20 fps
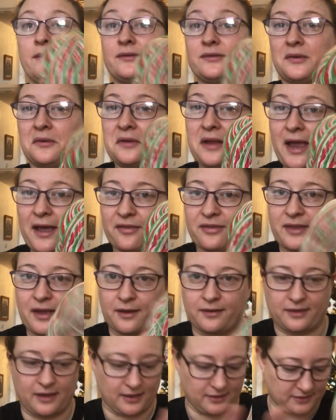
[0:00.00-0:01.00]
So yeah,
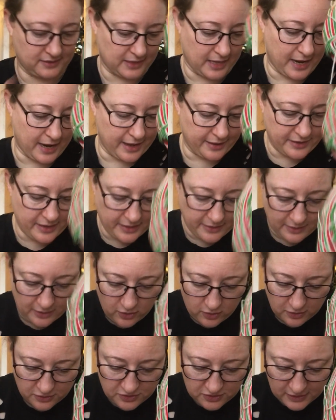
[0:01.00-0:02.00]
that's that. And then the
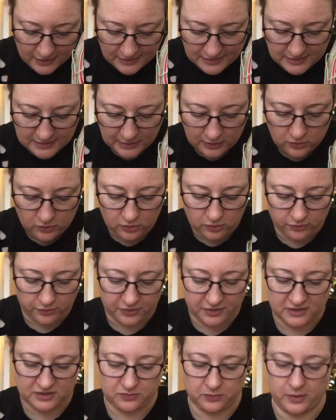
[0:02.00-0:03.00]
contrasting colour
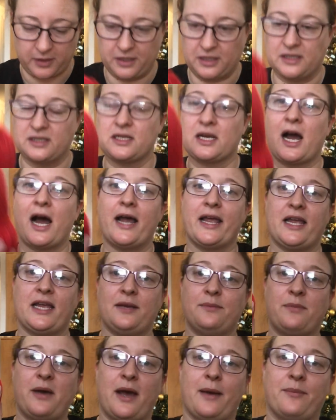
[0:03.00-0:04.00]
on this one is
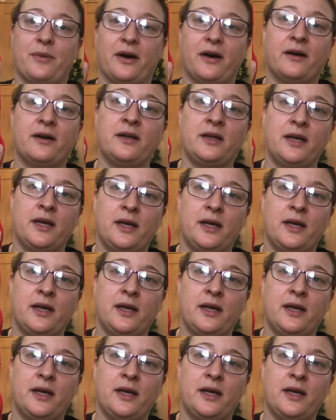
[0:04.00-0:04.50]
Cayenne Pepper.